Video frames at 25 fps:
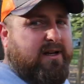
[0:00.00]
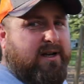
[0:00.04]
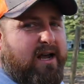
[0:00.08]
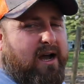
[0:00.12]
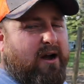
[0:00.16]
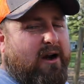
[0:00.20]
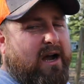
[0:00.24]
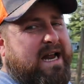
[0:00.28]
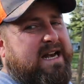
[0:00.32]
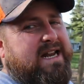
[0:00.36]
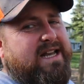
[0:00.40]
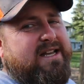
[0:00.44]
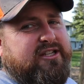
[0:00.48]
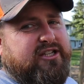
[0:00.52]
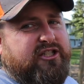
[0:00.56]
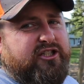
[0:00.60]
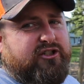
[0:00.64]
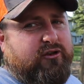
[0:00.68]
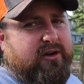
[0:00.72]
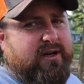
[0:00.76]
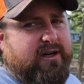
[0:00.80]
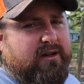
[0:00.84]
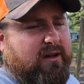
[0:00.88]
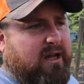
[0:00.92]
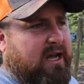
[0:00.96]
Now I didn't
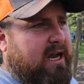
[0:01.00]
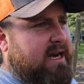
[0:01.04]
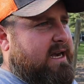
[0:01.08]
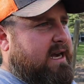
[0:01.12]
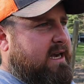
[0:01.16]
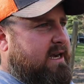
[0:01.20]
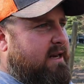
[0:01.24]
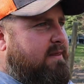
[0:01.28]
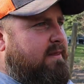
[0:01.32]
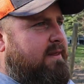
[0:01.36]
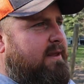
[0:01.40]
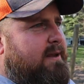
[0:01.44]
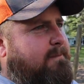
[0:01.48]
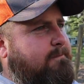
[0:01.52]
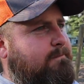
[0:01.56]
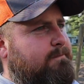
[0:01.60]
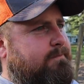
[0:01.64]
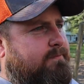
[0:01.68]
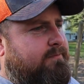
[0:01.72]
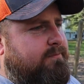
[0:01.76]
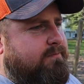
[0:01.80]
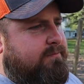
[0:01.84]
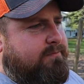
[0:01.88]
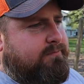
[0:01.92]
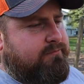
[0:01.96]
string line anything.
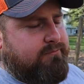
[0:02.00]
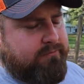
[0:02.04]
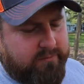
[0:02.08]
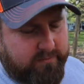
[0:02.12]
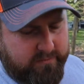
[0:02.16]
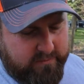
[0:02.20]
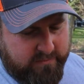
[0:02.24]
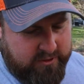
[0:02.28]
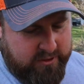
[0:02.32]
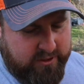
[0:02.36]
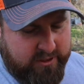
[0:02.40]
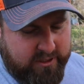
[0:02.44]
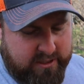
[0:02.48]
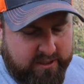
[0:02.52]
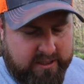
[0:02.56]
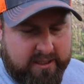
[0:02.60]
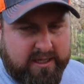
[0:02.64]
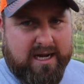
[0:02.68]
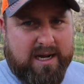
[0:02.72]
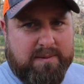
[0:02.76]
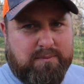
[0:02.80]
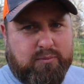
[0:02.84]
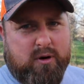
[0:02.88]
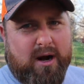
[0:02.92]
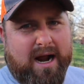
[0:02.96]

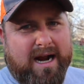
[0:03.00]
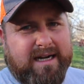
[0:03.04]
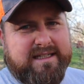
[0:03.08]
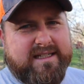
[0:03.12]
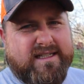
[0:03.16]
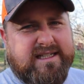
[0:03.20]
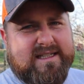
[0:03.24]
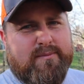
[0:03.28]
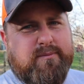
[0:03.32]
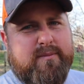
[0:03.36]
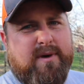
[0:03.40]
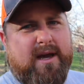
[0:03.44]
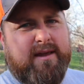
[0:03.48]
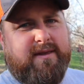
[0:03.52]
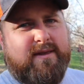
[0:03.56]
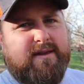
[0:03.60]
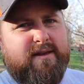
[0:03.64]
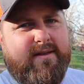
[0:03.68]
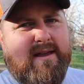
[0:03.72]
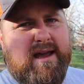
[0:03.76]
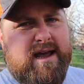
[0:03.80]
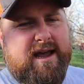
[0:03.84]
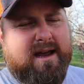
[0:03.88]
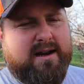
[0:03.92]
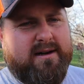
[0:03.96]
I practiced the
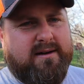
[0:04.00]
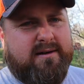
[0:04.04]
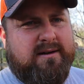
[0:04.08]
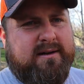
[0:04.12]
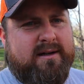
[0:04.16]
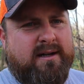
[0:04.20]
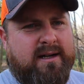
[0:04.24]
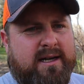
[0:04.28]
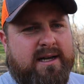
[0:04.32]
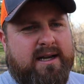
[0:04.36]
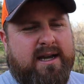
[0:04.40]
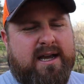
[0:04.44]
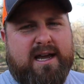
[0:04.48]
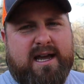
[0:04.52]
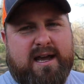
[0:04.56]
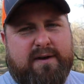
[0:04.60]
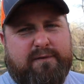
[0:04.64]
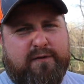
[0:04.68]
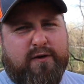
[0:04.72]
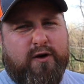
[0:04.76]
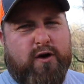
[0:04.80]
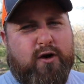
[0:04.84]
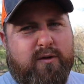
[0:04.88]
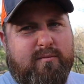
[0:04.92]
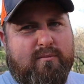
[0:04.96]
method that
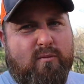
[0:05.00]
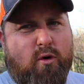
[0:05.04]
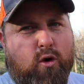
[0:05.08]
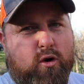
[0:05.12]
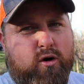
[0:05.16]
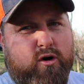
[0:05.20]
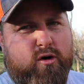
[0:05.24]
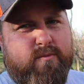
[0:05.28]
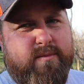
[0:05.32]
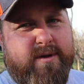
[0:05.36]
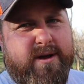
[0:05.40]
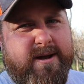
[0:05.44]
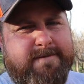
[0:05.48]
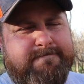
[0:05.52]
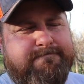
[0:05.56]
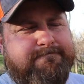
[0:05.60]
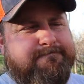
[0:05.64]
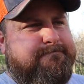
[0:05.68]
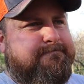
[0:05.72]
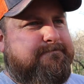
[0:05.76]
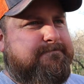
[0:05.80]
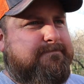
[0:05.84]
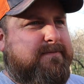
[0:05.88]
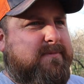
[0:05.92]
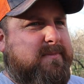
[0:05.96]
if you're a mortarman
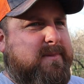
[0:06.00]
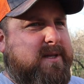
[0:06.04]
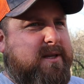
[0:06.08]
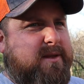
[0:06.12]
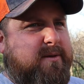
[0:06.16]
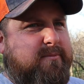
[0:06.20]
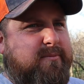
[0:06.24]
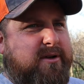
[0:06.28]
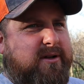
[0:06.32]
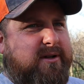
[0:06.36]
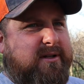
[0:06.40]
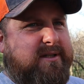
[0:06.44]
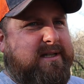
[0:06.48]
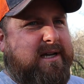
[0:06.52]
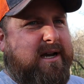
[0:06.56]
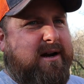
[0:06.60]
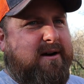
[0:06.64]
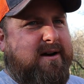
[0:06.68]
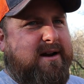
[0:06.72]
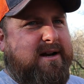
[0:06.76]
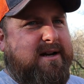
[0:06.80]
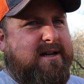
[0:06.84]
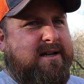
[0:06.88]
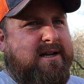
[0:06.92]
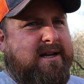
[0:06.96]
in the
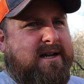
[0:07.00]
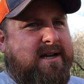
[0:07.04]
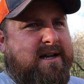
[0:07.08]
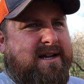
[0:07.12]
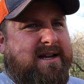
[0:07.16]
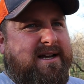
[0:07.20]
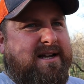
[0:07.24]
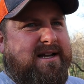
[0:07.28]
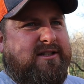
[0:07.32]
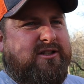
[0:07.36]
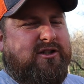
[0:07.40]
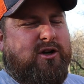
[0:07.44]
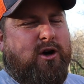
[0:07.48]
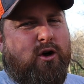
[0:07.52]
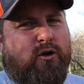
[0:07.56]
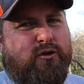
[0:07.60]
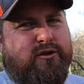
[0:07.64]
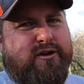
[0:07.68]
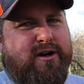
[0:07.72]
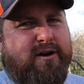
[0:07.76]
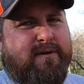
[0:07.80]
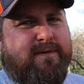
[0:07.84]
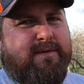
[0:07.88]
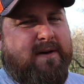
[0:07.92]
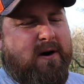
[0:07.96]
military, it's called
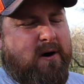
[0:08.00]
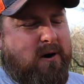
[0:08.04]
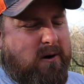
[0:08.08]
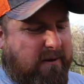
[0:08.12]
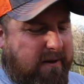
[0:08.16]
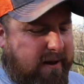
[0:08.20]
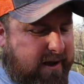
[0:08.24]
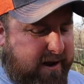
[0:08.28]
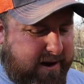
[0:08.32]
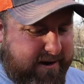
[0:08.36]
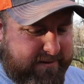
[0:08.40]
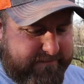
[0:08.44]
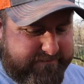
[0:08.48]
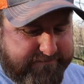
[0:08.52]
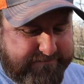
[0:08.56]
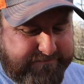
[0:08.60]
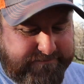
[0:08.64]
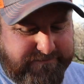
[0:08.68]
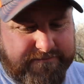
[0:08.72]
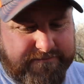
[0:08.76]
near far line.